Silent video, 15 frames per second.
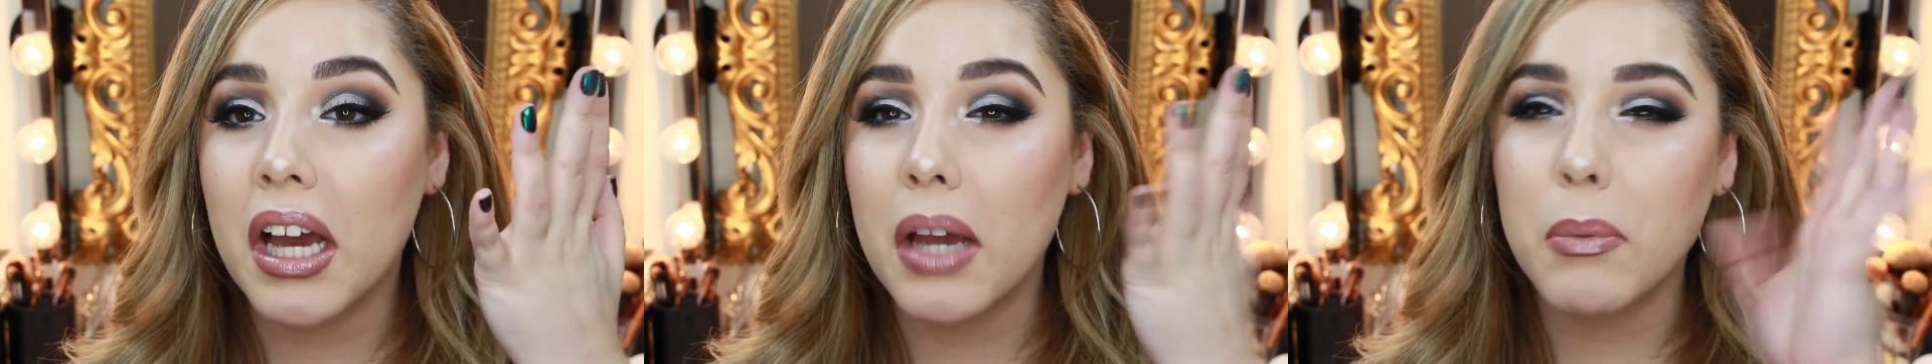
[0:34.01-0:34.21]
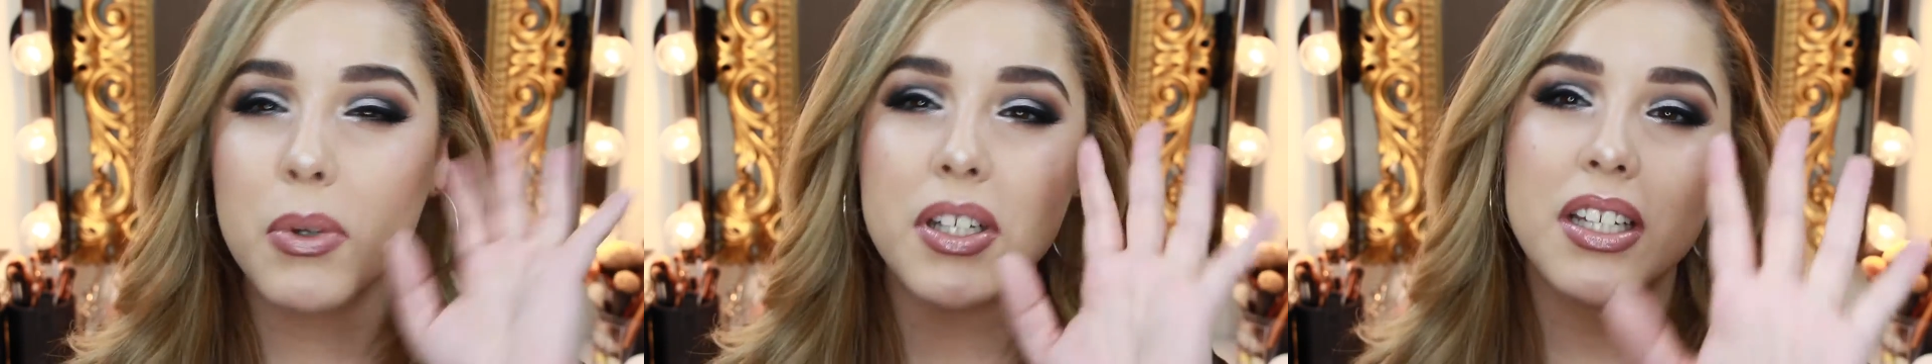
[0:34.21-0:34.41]

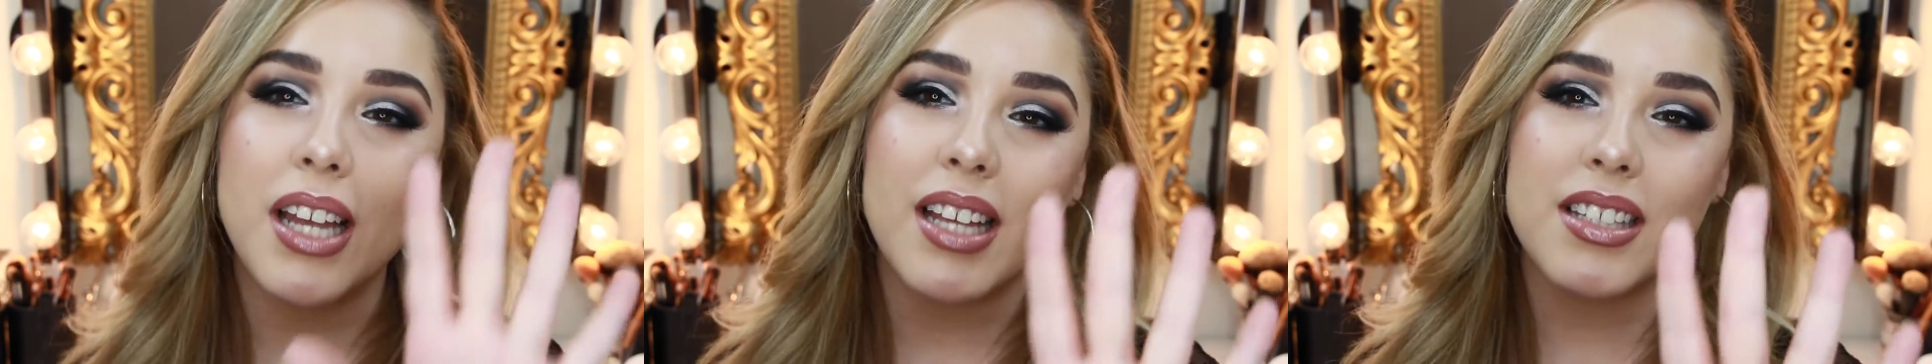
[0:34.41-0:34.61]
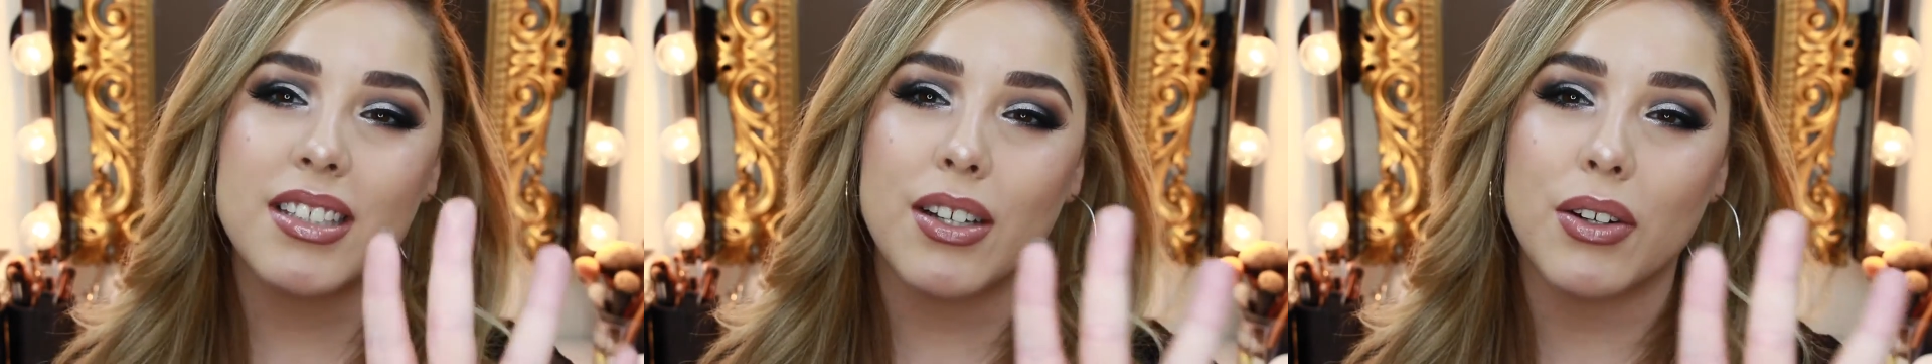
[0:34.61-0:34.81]
I wouldn't
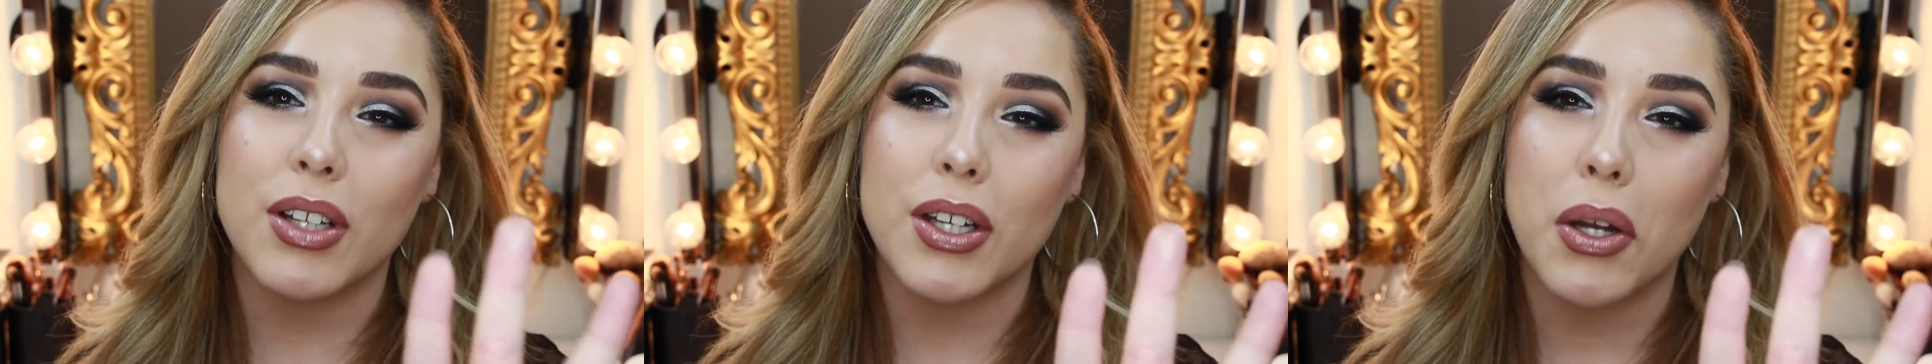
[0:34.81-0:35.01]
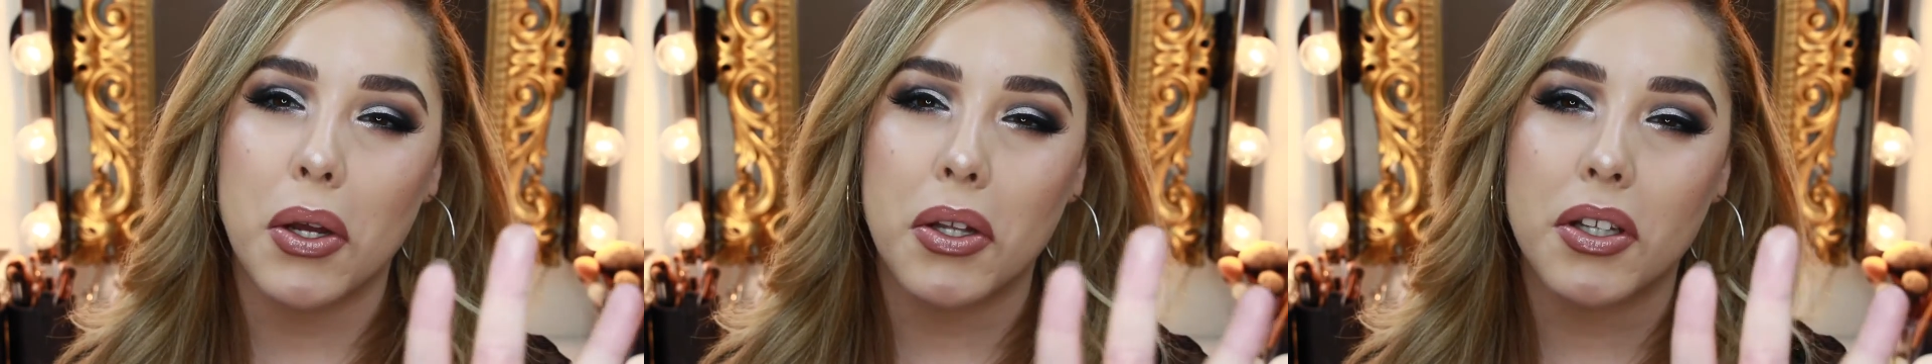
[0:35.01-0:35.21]

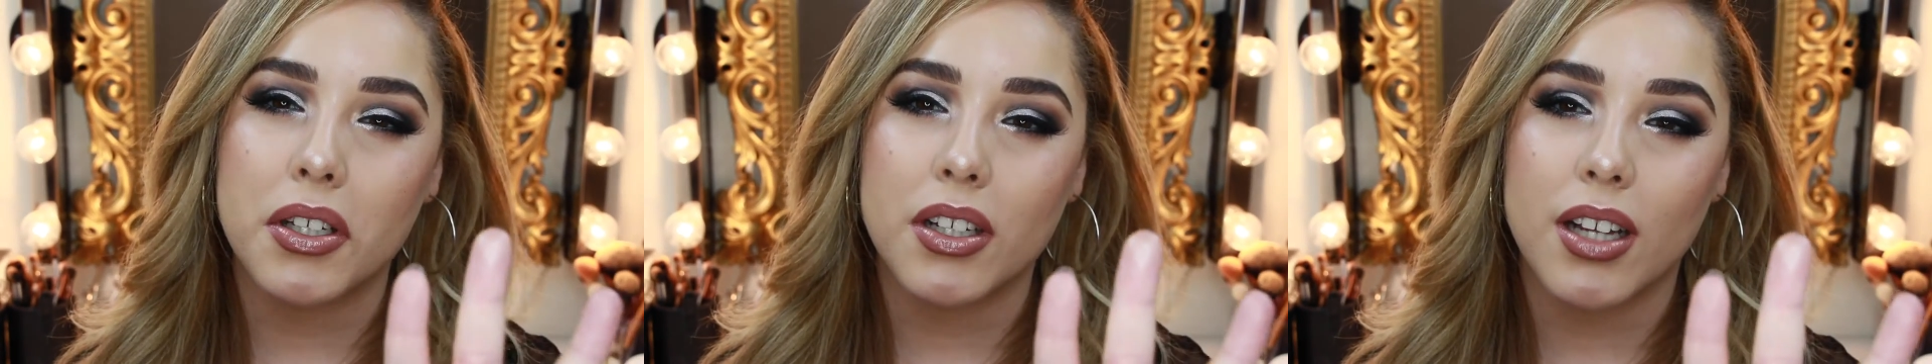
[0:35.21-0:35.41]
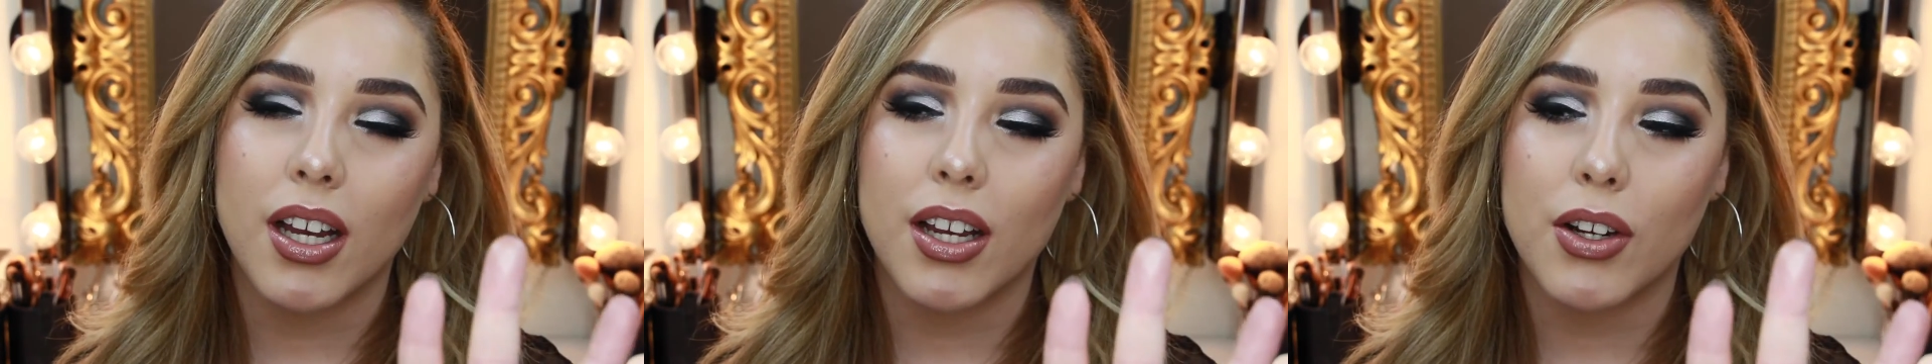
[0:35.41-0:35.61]
necessarily call
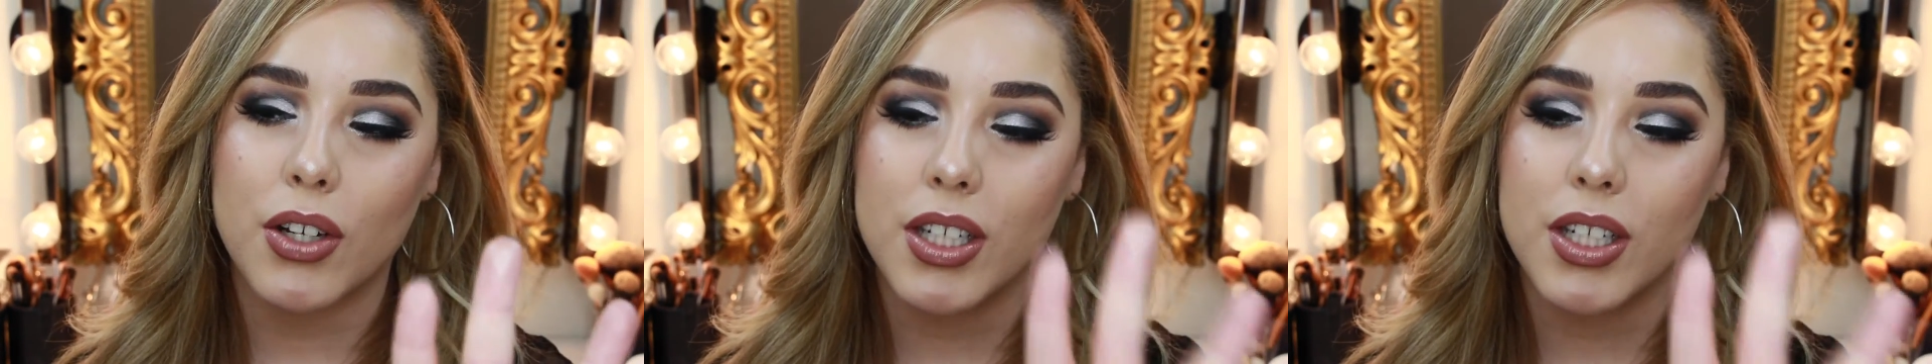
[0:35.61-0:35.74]
it a cut